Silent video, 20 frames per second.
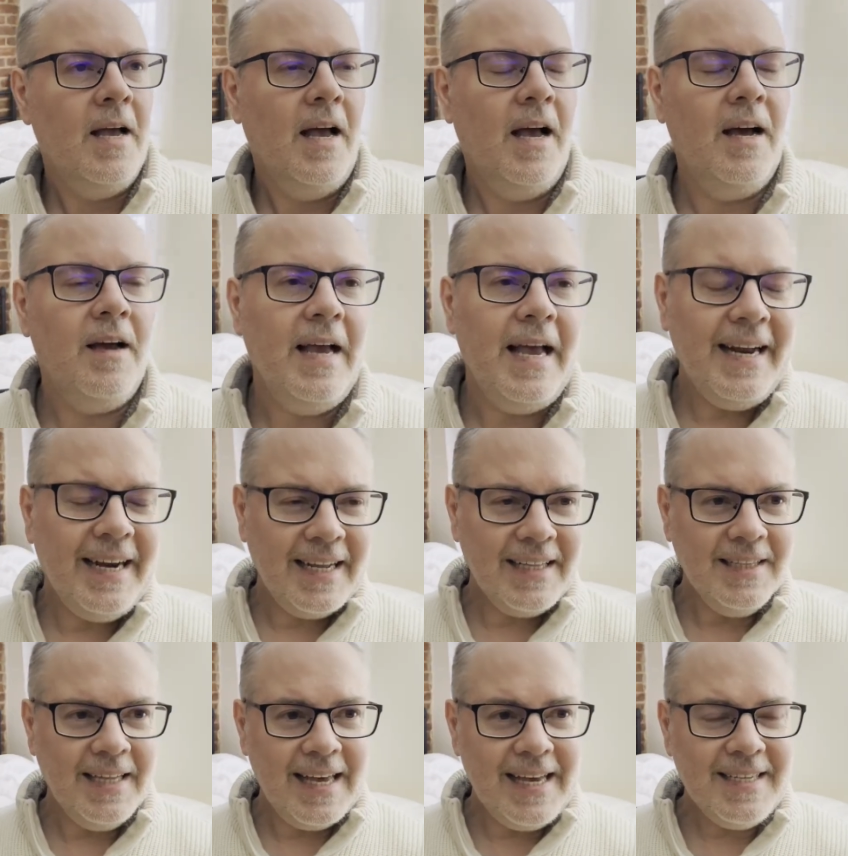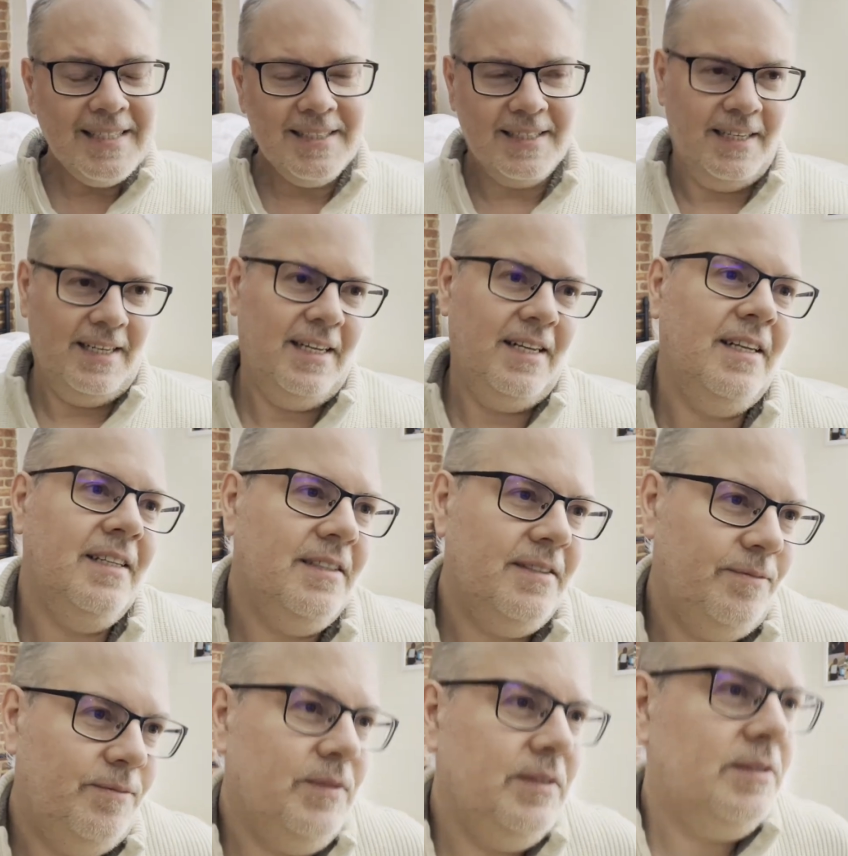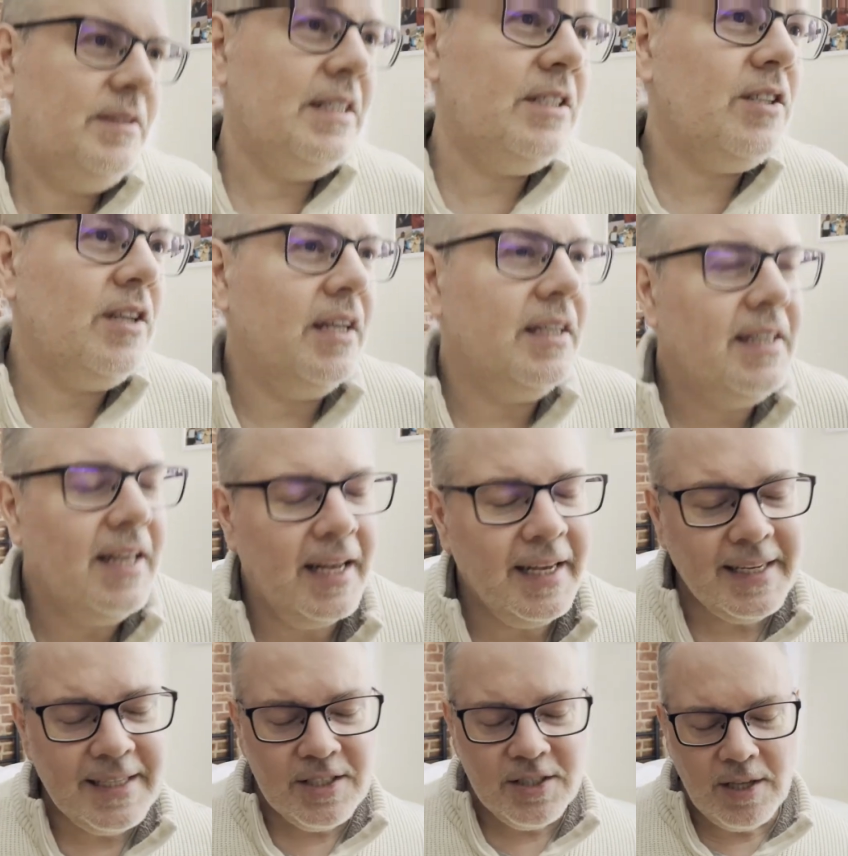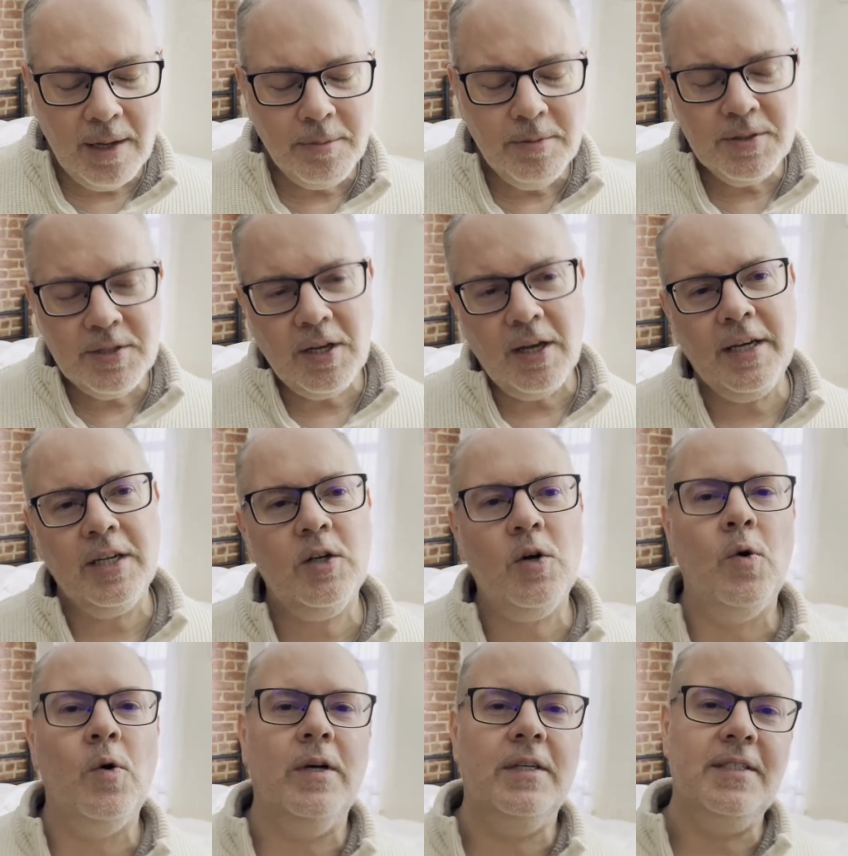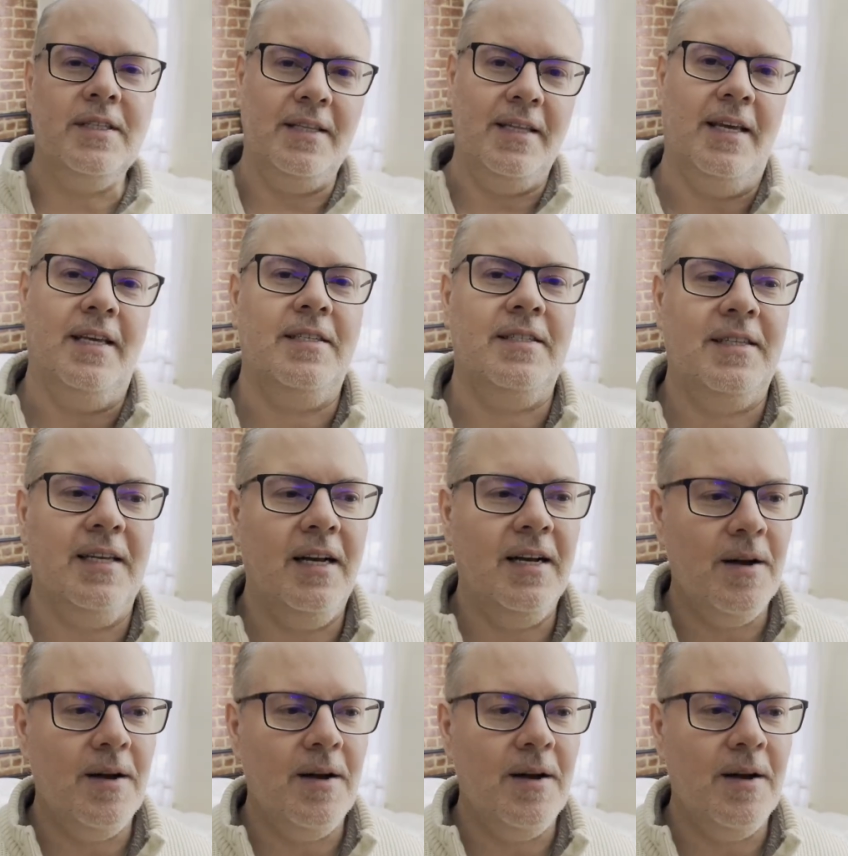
Uh, and I liked, there's a, I guess, double-sided coin to this.